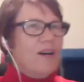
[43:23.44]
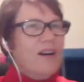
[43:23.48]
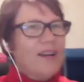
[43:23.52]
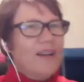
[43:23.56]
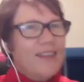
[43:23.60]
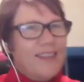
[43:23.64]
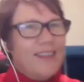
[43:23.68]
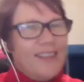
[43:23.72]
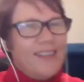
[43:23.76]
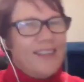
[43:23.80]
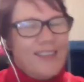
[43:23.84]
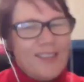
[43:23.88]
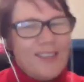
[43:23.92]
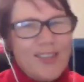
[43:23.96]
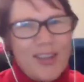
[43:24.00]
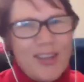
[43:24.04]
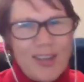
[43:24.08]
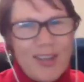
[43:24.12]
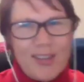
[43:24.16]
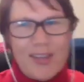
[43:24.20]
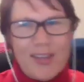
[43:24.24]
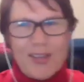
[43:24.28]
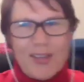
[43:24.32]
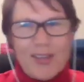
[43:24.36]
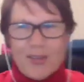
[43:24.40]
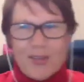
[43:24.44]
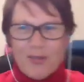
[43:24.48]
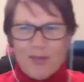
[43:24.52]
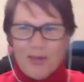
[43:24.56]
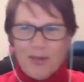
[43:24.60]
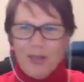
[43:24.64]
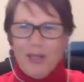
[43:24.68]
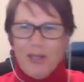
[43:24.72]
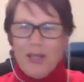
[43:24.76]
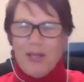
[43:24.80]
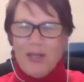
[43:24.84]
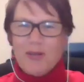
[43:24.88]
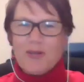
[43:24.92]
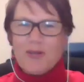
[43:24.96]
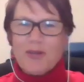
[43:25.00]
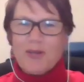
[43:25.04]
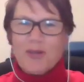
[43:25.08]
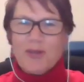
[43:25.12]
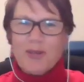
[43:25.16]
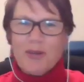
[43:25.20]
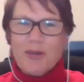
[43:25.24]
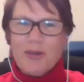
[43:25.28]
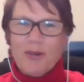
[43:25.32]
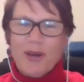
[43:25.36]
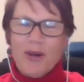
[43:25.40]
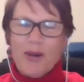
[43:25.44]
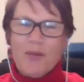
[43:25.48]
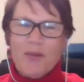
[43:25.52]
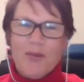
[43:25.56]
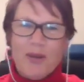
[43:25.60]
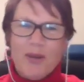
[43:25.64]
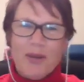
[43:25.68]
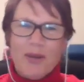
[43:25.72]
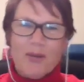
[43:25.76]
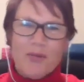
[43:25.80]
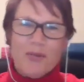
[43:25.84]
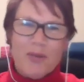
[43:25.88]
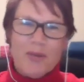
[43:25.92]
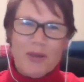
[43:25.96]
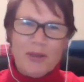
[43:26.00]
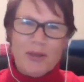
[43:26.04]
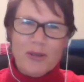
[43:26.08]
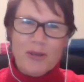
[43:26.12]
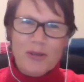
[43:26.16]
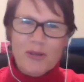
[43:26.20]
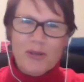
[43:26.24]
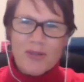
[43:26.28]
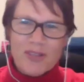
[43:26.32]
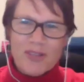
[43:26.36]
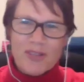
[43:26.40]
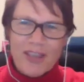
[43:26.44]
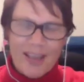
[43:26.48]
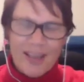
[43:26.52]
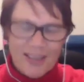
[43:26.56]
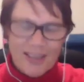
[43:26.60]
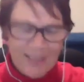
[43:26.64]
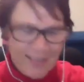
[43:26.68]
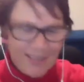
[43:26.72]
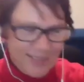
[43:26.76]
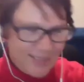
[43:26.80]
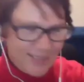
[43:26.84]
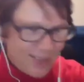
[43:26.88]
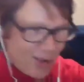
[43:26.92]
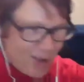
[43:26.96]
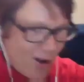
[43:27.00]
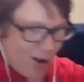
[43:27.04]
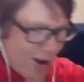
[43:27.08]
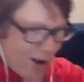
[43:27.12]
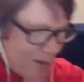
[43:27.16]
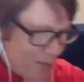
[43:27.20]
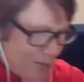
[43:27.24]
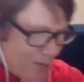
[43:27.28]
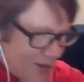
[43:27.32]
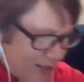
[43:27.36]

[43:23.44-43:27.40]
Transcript: that's a really interesting one, and we use that, Simon,